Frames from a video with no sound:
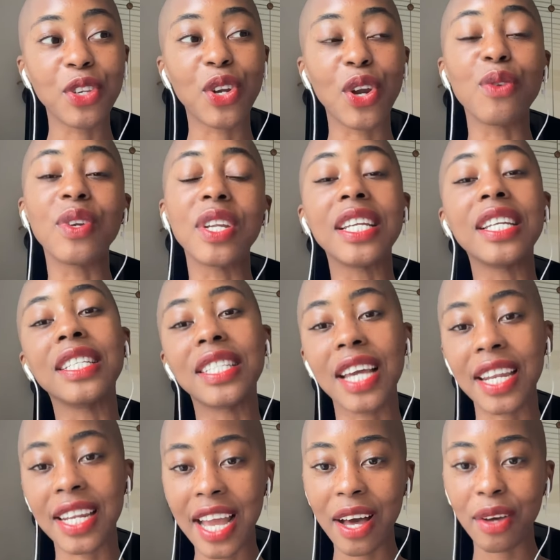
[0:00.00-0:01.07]
You don't need
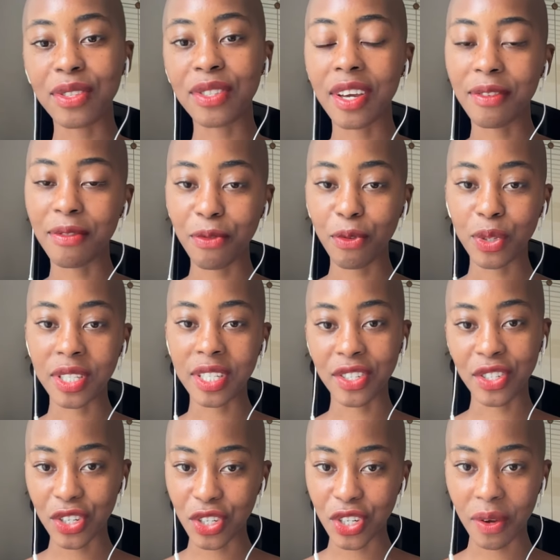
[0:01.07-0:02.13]
any outside
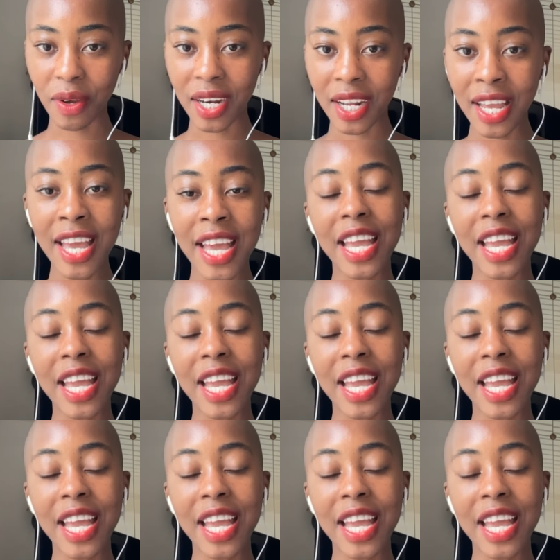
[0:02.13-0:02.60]
forces to do it.